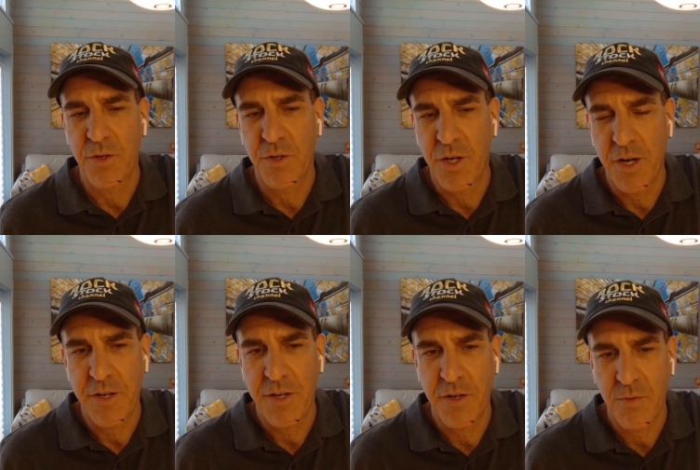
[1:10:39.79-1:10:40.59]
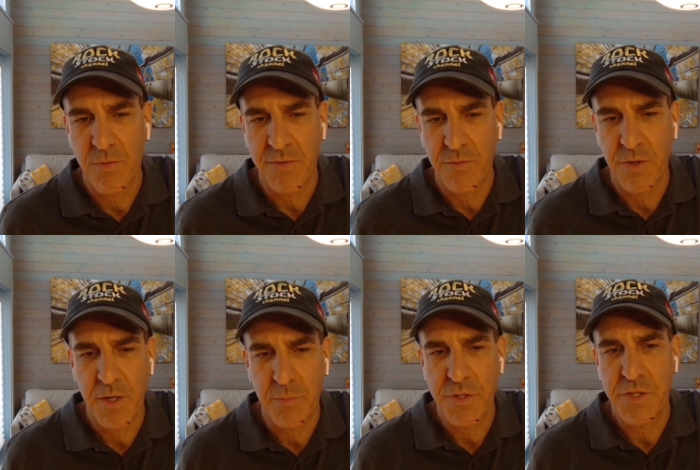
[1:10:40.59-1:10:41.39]
cut it here. Really
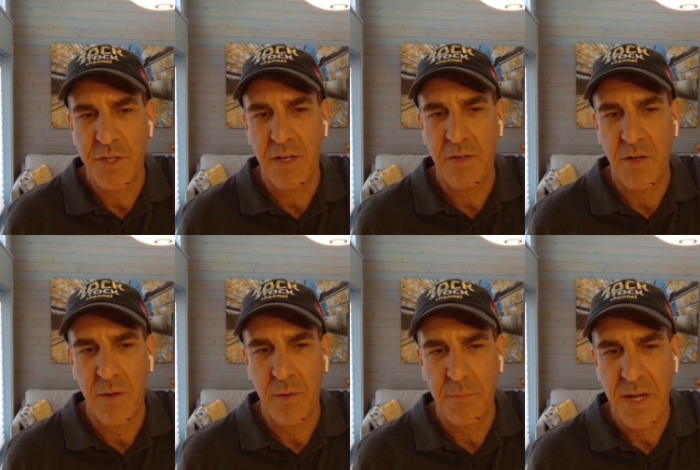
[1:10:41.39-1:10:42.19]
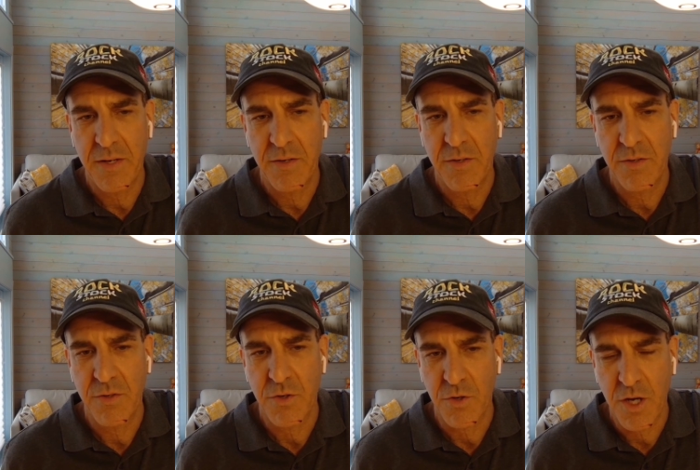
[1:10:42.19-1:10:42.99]
appreciate, Ben,
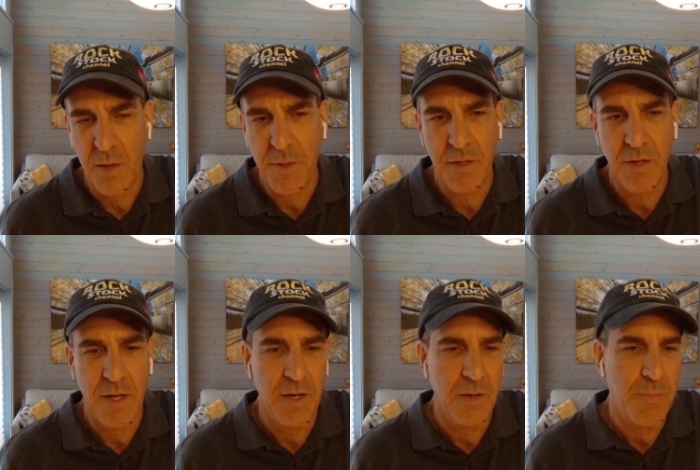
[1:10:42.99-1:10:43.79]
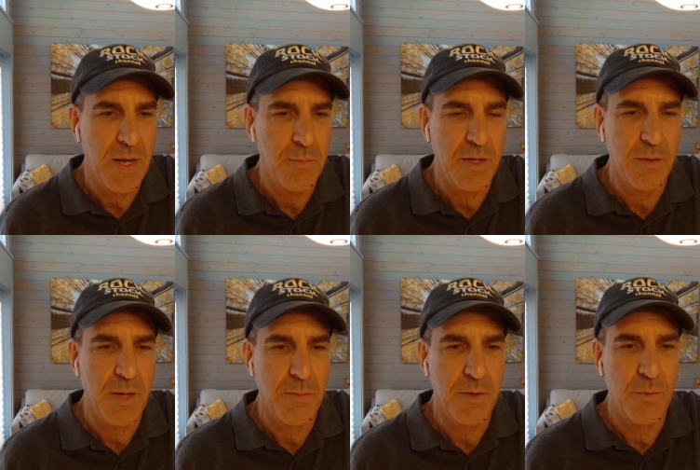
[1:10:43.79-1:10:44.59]
your coming, and
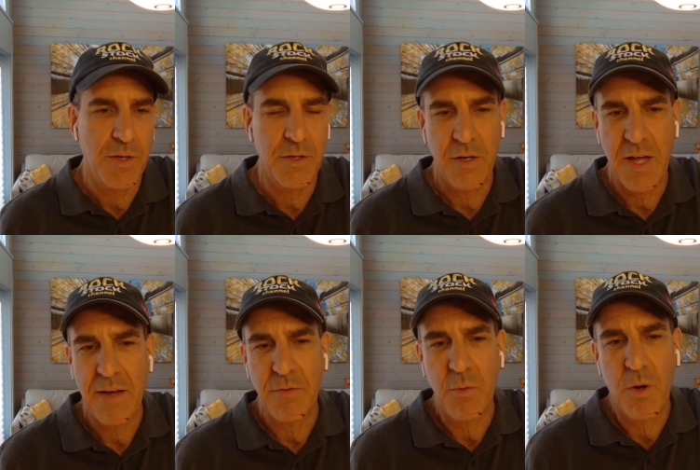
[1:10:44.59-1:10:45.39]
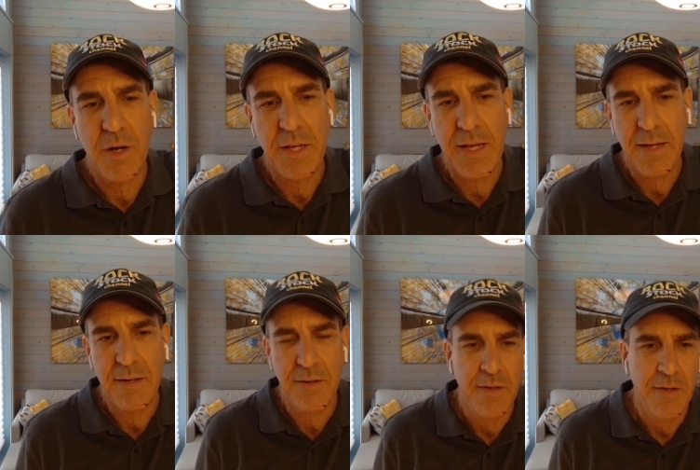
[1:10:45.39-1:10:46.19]
maybe we could have you on
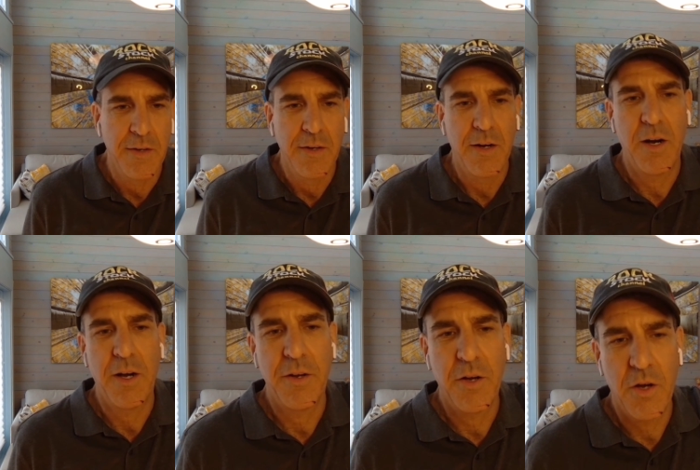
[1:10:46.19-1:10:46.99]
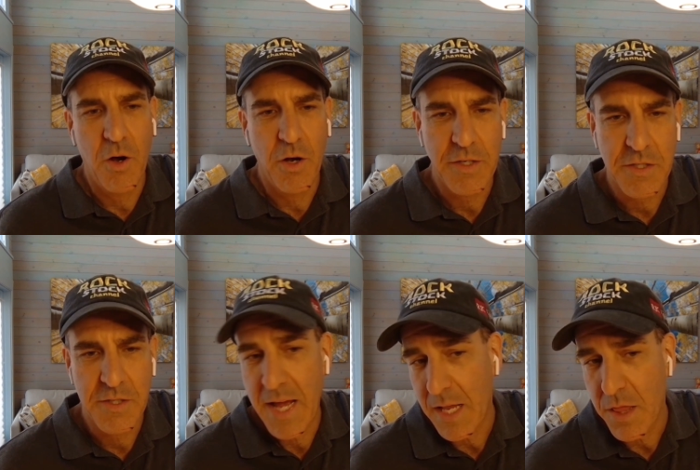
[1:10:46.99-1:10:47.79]
again on August
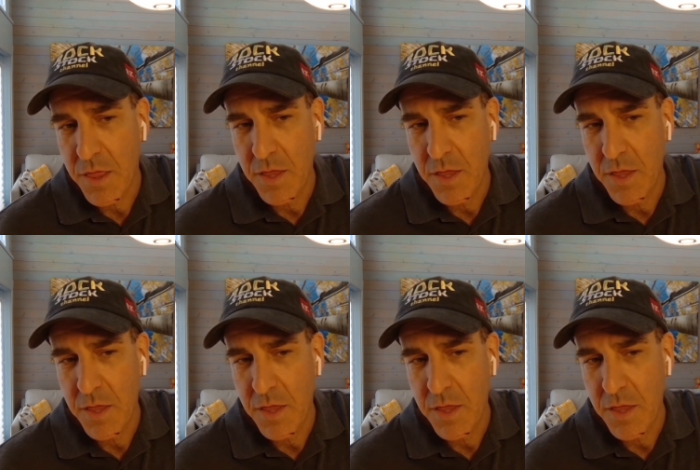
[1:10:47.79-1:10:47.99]
9th,